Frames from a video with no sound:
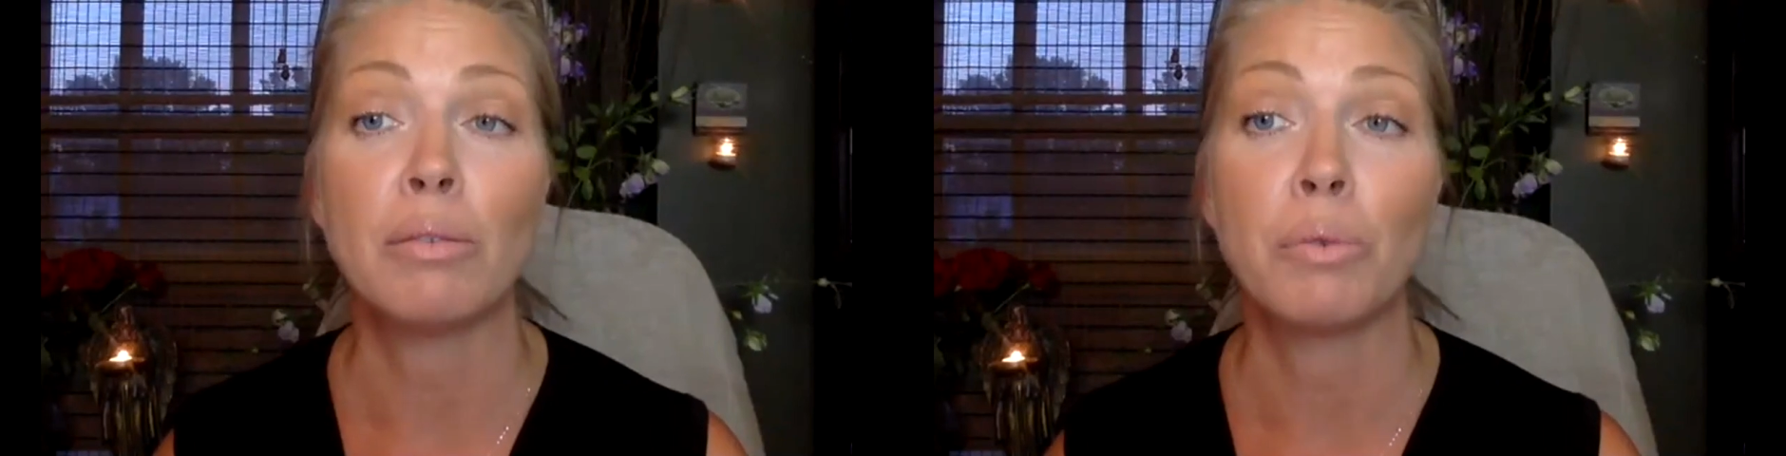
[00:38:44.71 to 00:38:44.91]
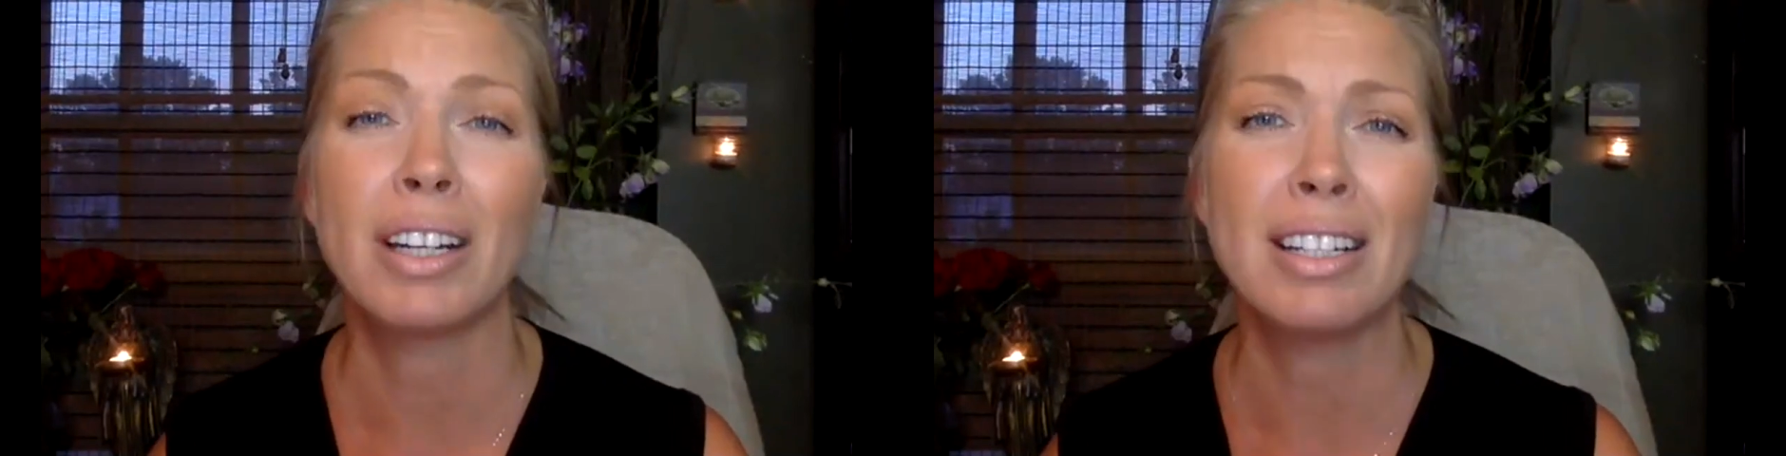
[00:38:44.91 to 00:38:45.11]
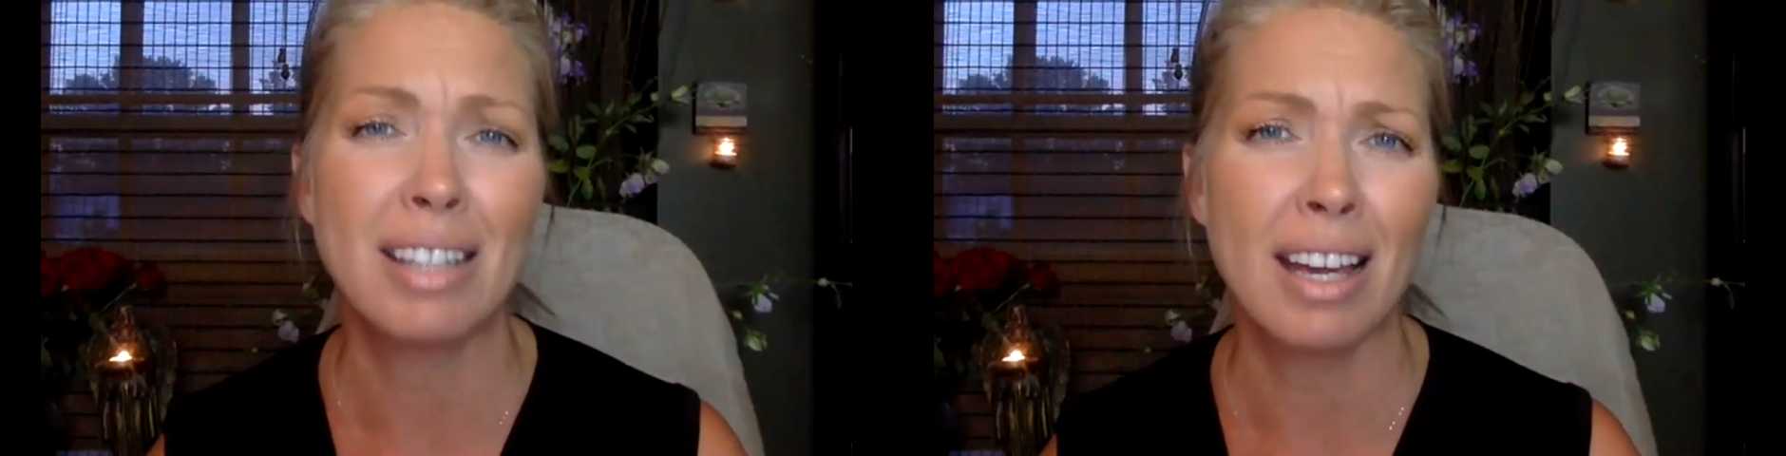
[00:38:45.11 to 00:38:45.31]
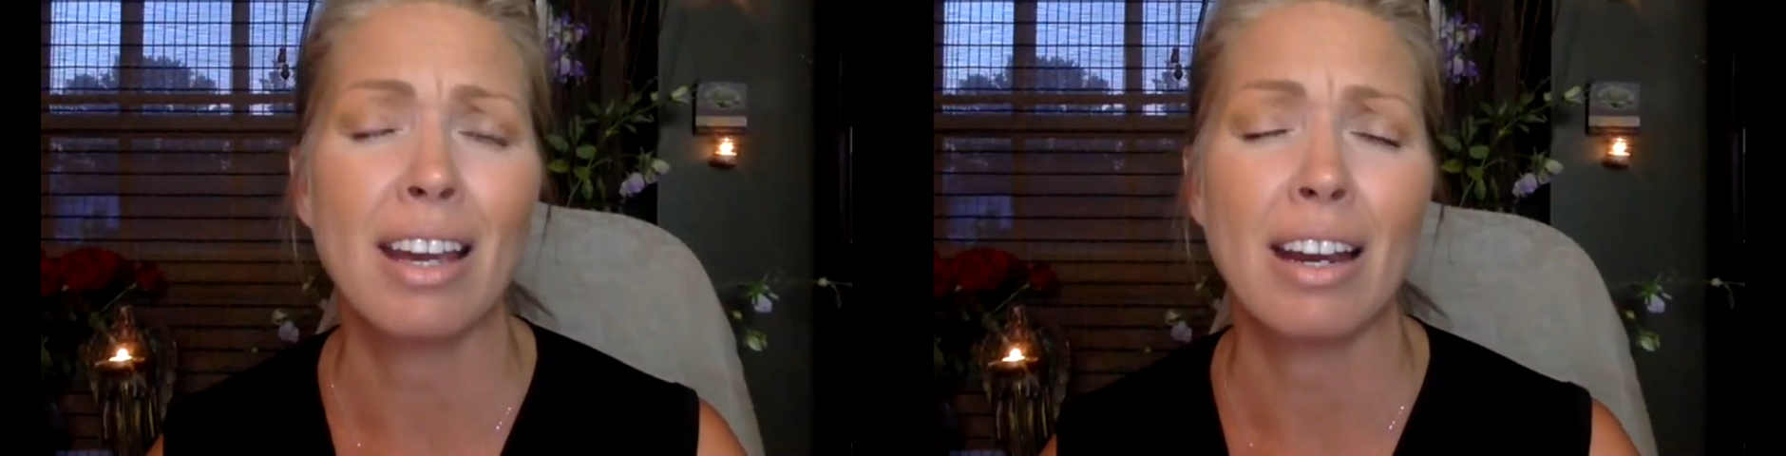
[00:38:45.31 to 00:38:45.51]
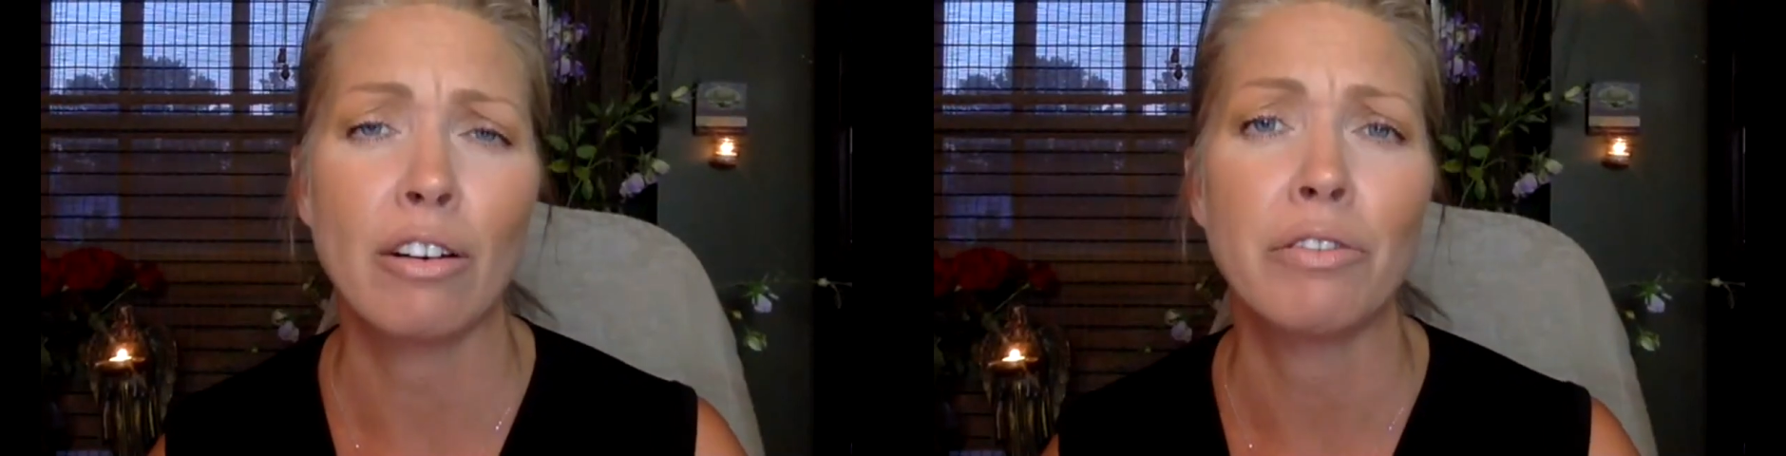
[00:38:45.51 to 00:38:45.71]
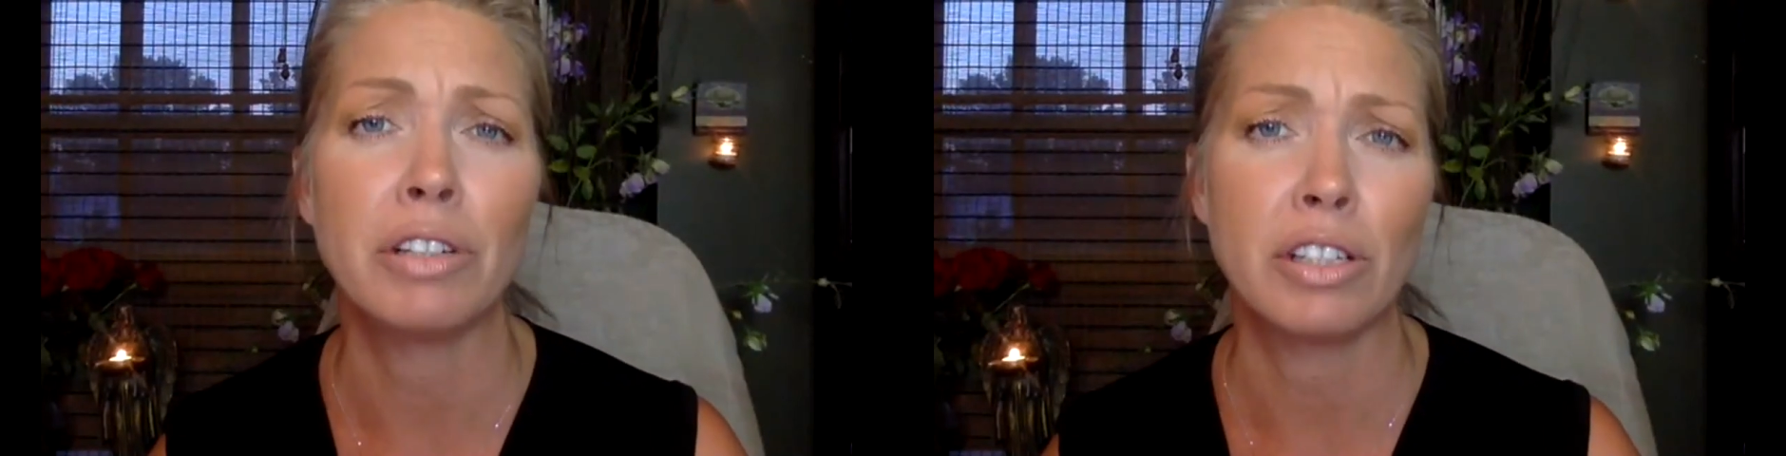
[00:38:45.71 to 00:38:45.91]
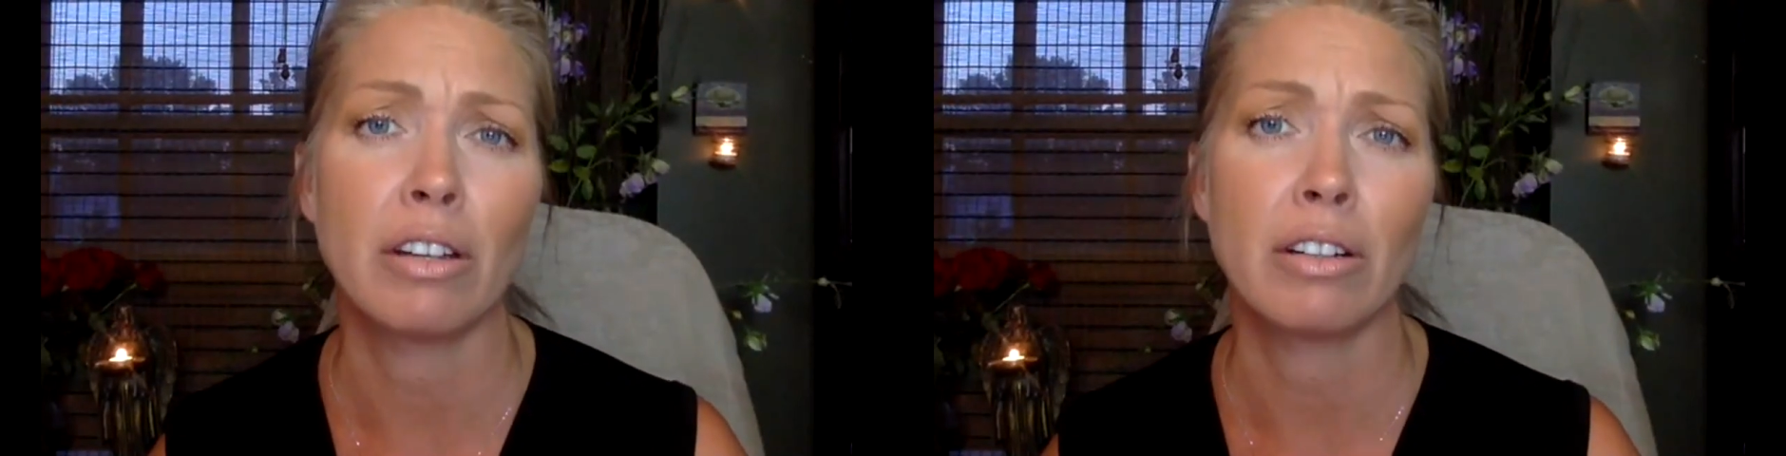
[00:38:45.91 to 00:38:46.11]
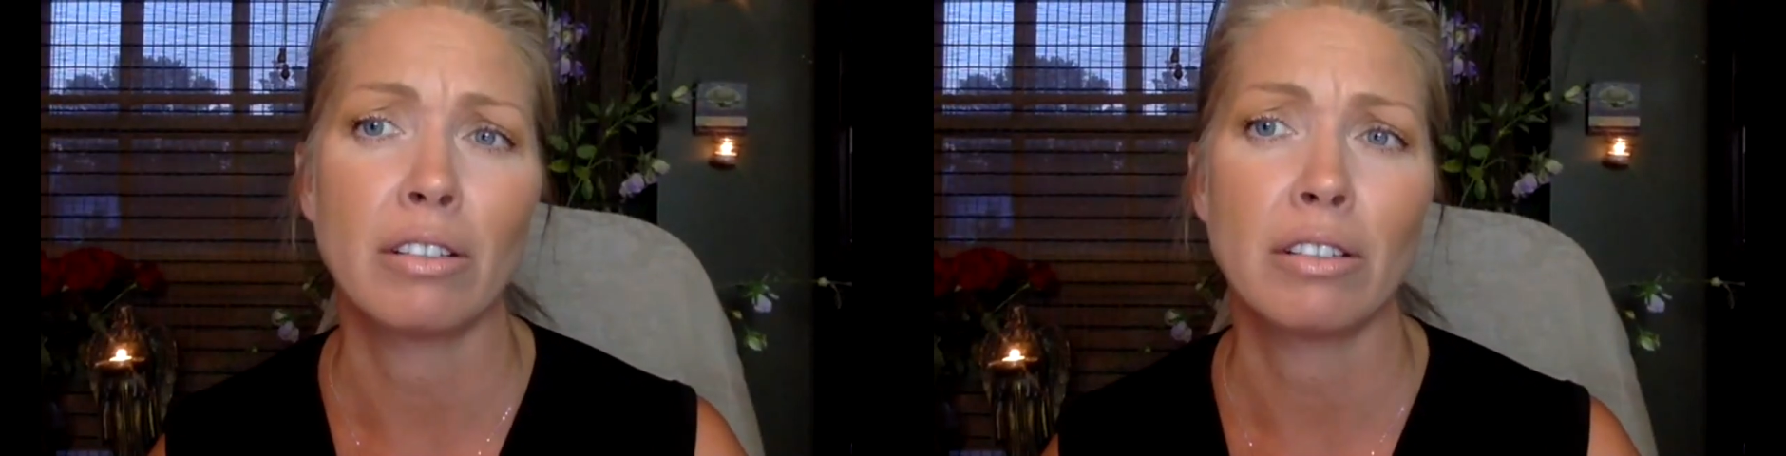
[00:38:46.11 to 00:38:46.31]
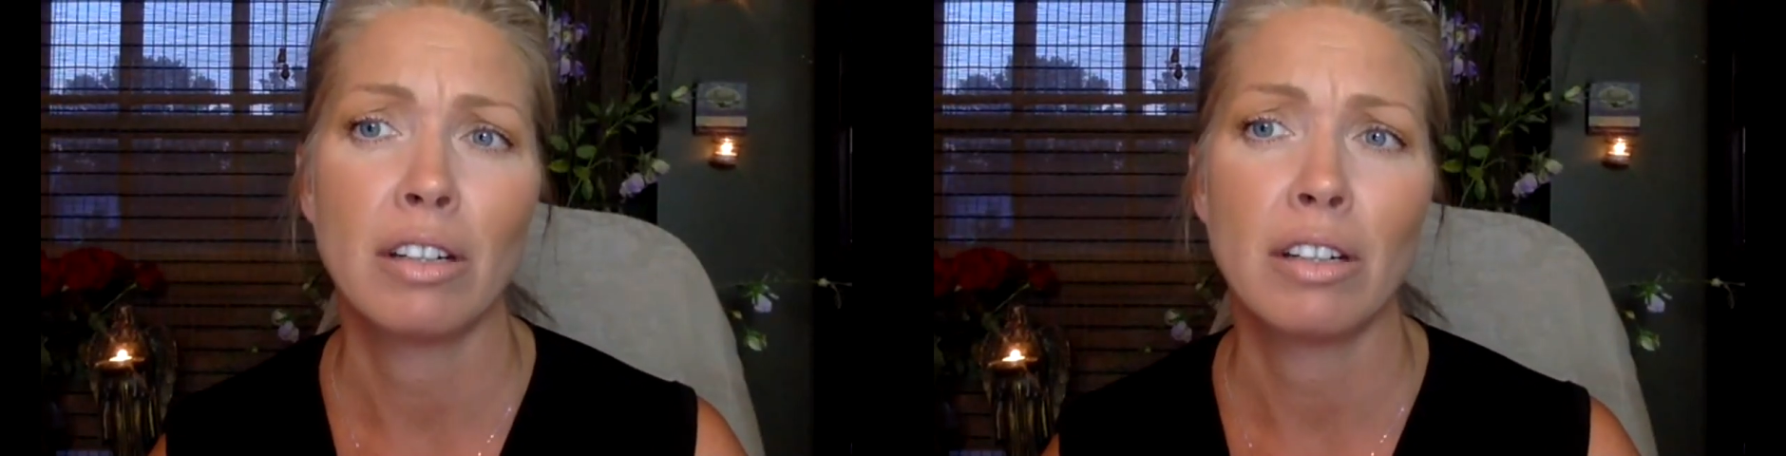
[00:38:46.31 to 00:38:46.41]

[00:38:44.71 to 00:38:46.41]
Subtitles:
and we're going to take care of each other.